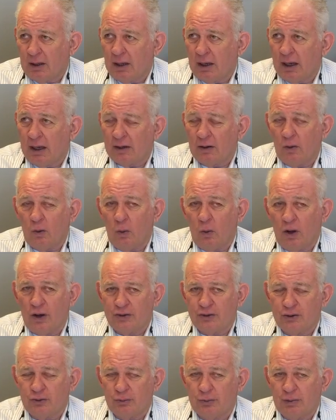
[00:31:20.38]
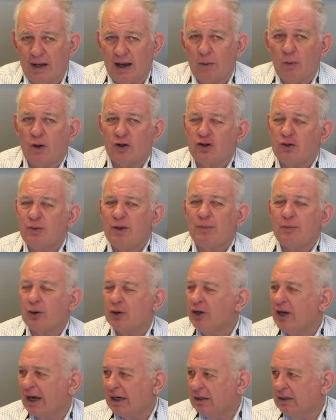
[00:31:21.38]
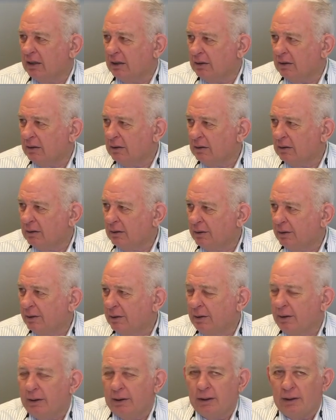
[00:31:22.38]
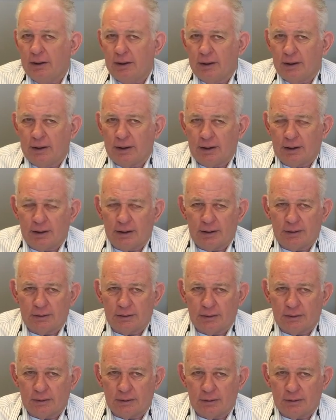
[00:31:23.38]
I want to be protected, and